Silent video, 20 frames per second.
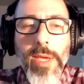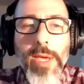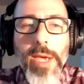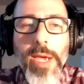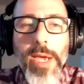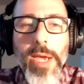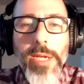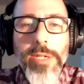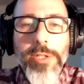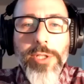
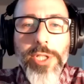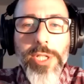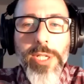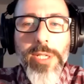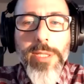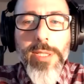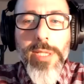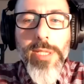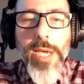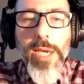And
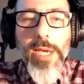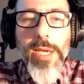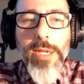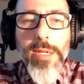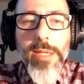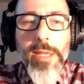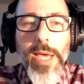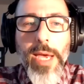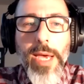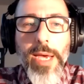she
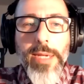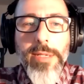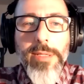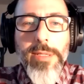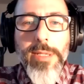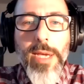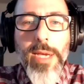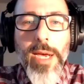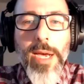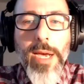said that
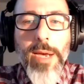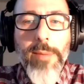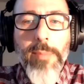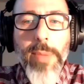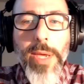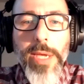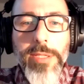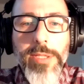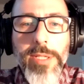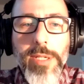
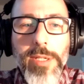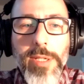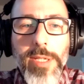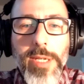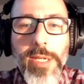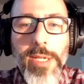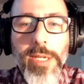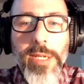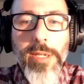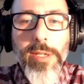
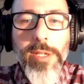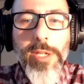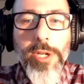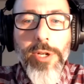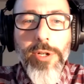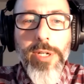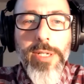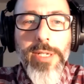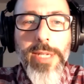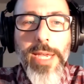basically
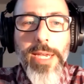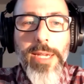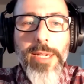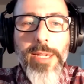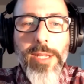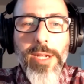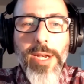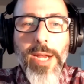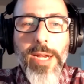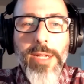year-to-date in the
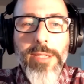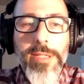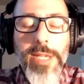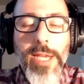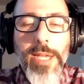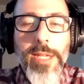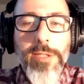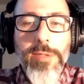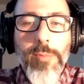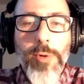United States,
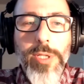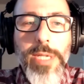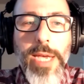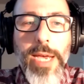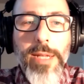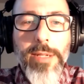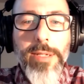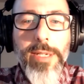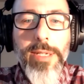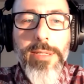mortality
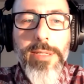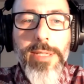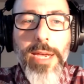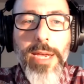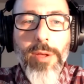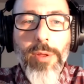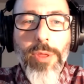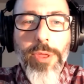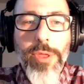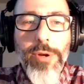is down
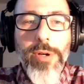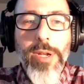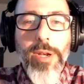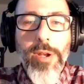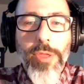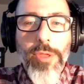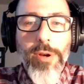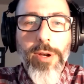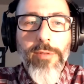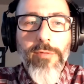30 to
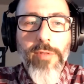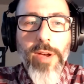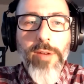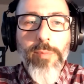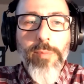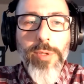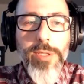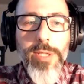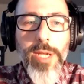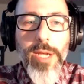35%
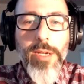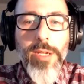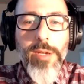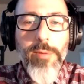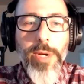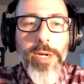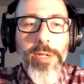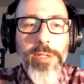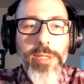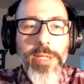compared to
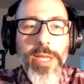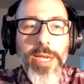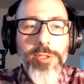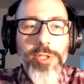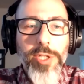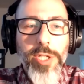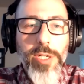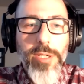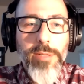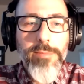last year.
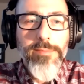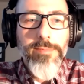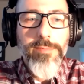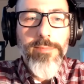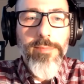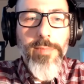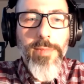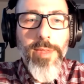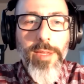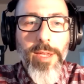
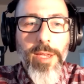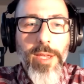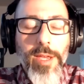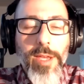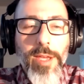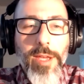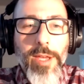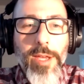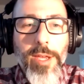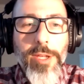
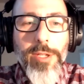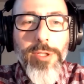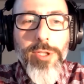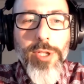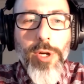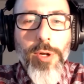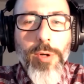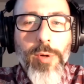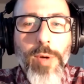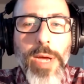
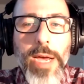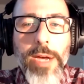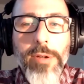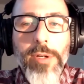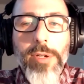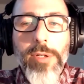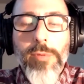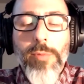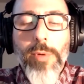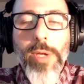So how
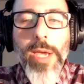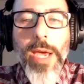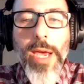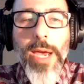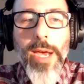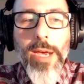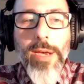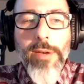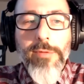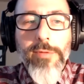could we
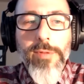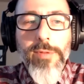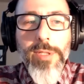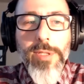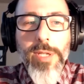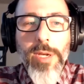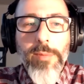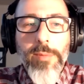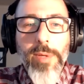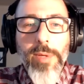have
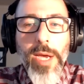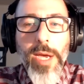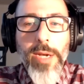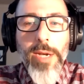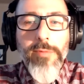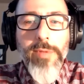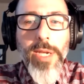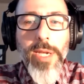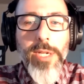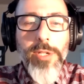some kind
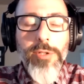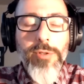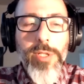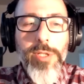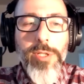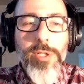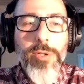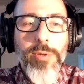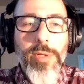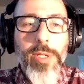of
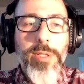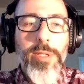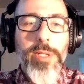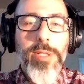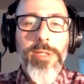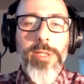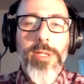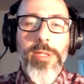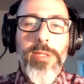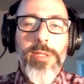dangerous new
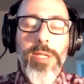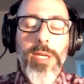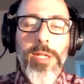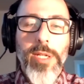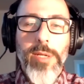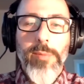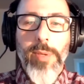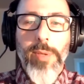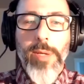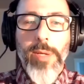illness that's
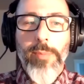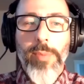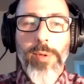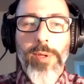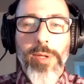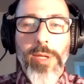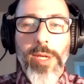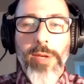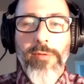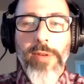killing
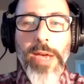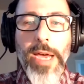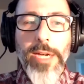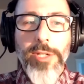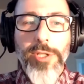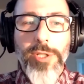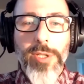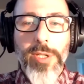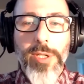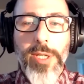people if
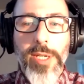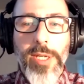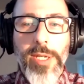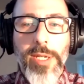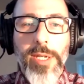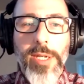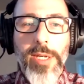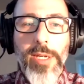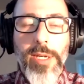actually,